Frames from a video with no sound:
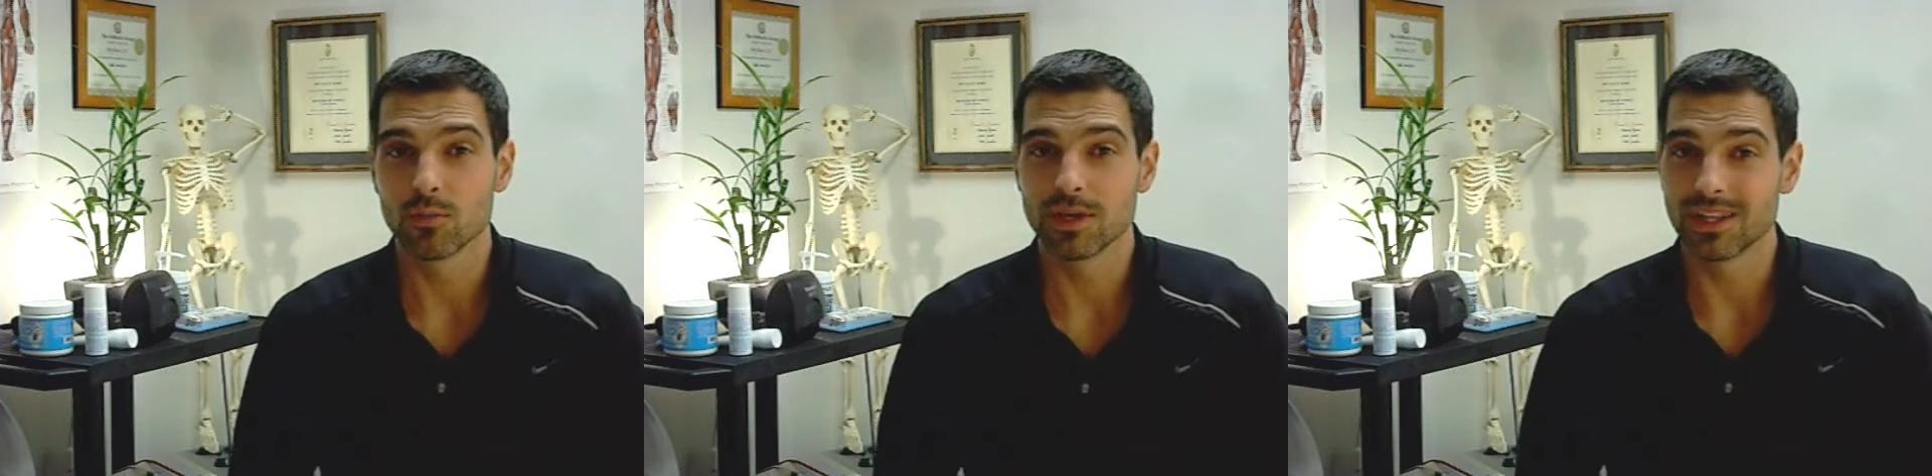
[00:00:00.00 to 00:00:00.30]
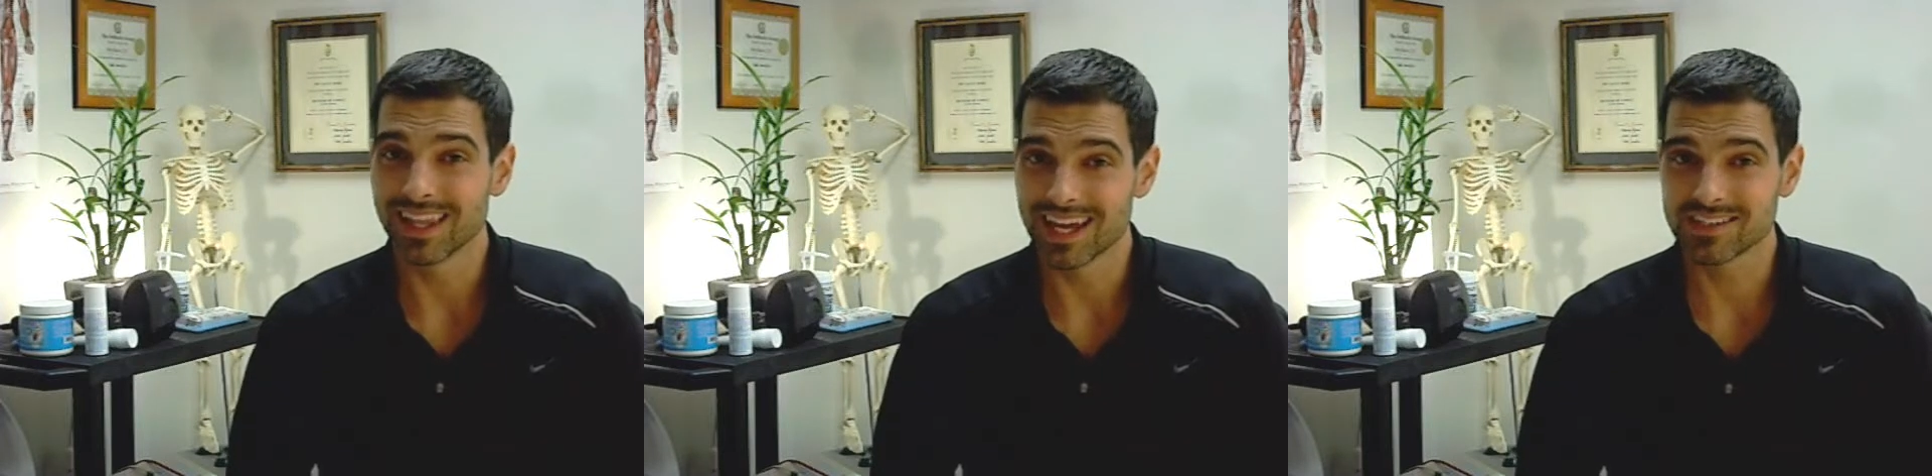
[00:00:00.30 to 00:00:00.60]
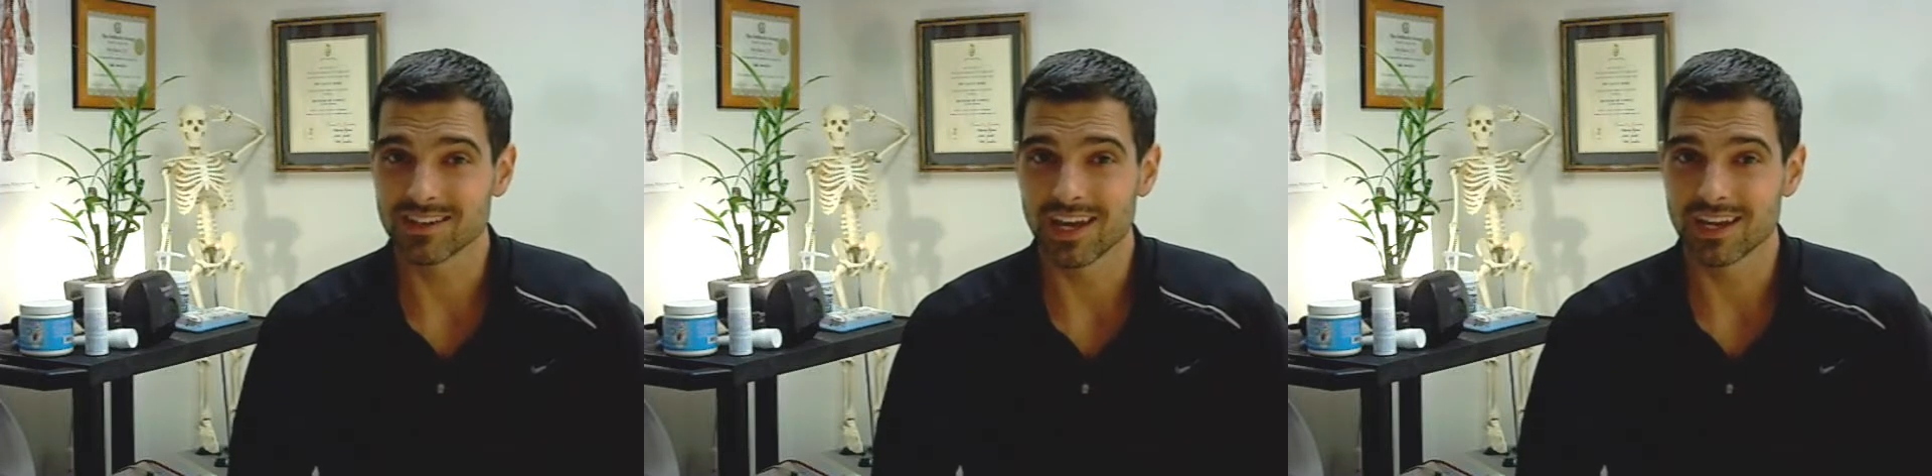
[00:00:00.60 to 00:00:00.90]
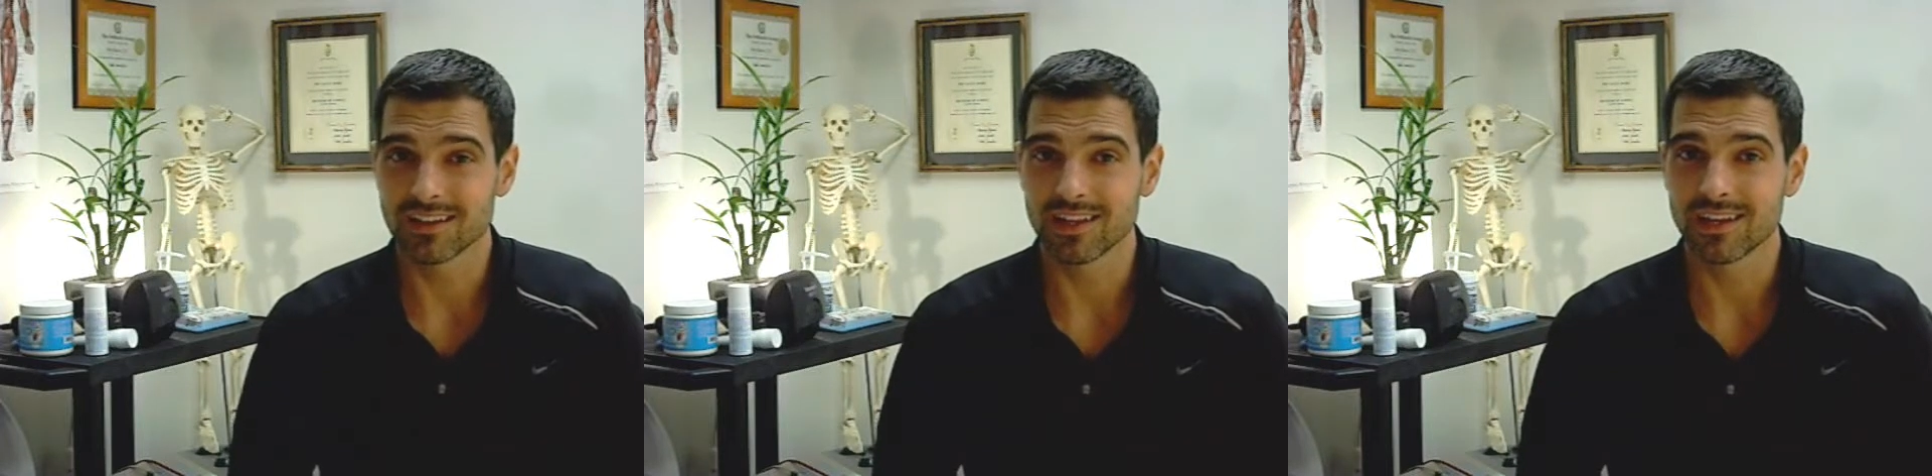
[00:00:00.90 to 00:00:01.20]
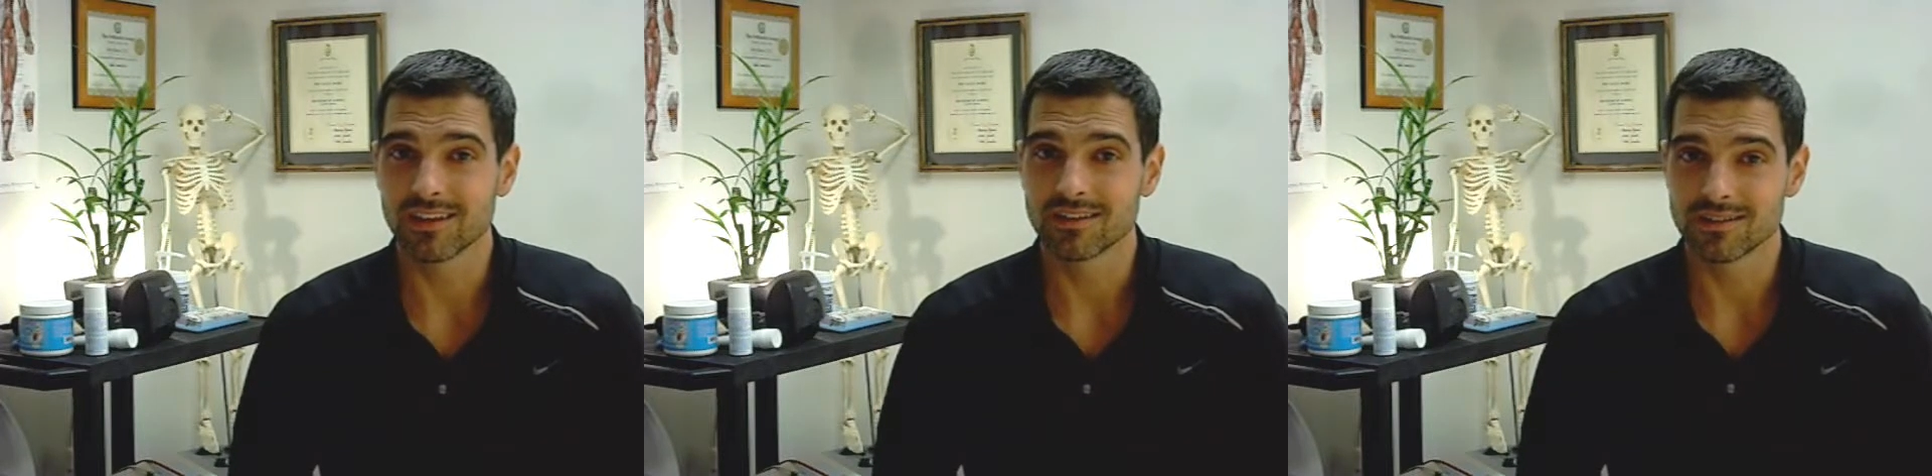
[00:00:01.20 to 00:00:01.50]
you'll be less
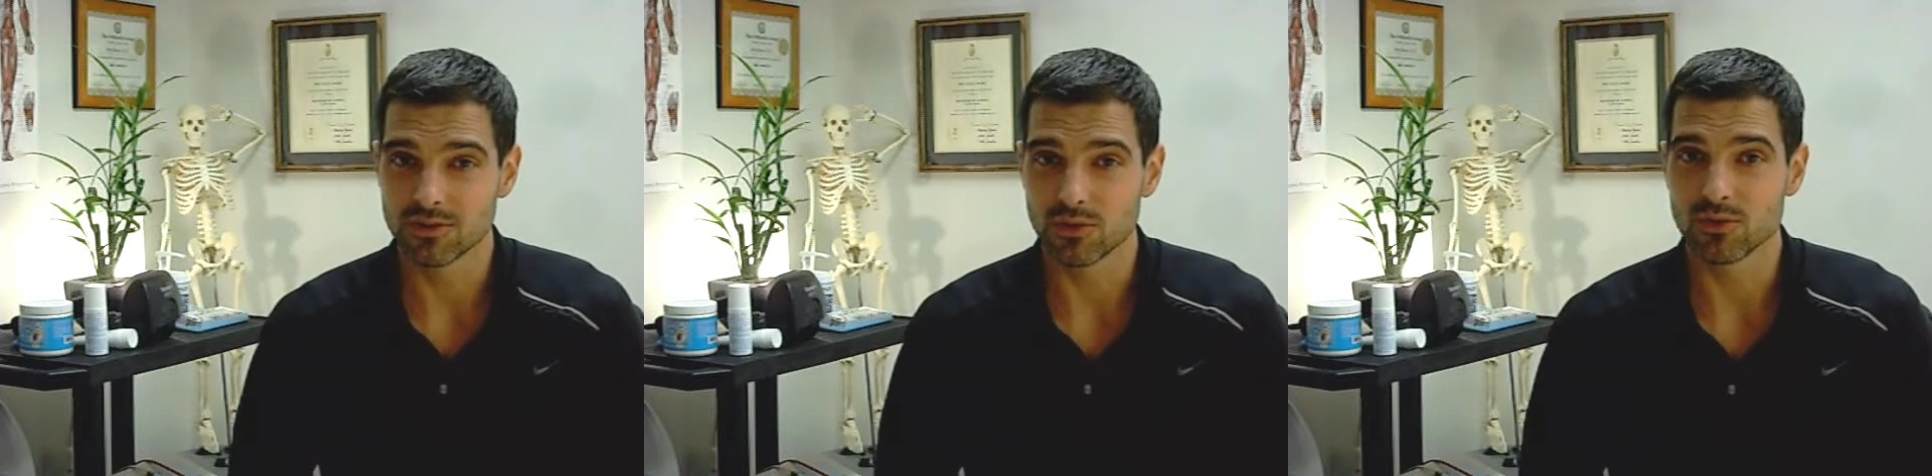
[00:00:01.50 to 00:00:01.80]
likely